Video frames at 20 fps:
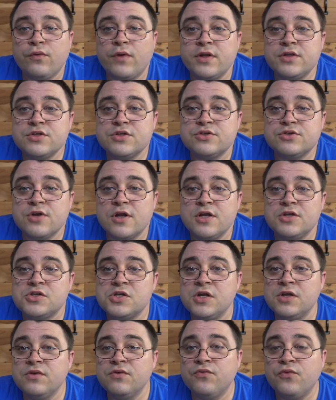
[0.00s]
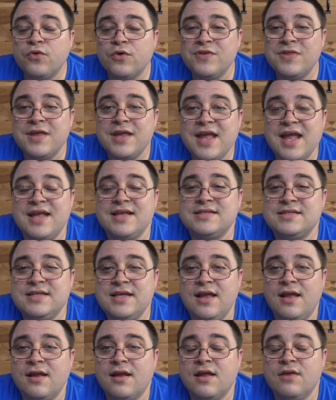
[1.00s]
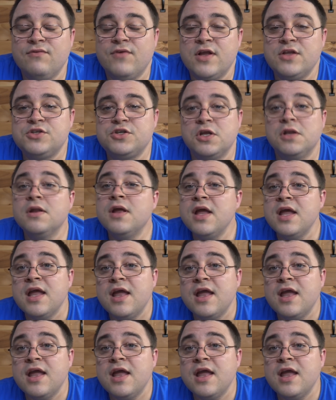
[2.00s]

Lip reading: registration for the ACA convention.